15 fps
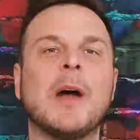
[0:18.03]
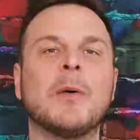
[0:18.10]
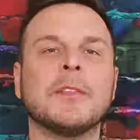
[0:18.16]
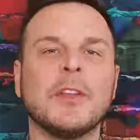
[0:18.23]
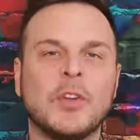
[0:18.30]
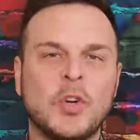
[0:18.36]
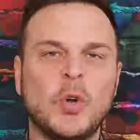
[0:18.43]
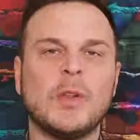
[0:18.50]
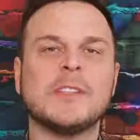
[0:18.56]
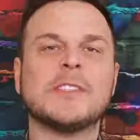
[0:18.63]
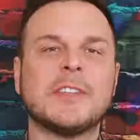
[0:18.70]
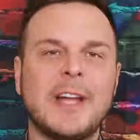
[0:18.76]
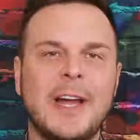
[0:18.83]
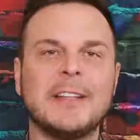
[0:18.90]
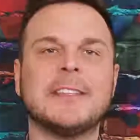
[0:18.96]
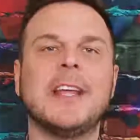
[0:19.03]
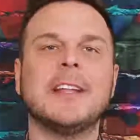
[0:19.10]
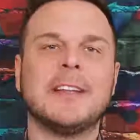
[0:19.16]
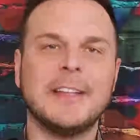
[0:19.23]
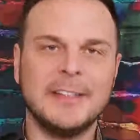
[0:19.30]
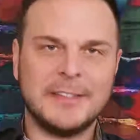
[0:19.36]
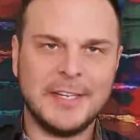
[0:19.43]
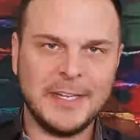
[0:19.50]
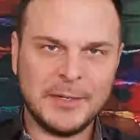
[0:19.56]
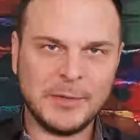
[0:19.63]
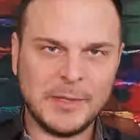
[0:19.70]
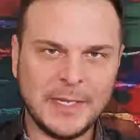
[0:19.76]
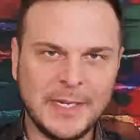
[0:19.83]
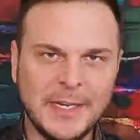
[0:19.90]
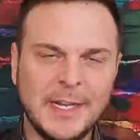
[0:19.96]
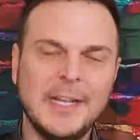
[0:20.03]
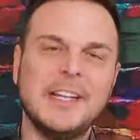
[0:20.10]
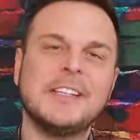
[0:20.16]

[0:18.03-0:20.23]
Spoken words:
with the coolest content continually.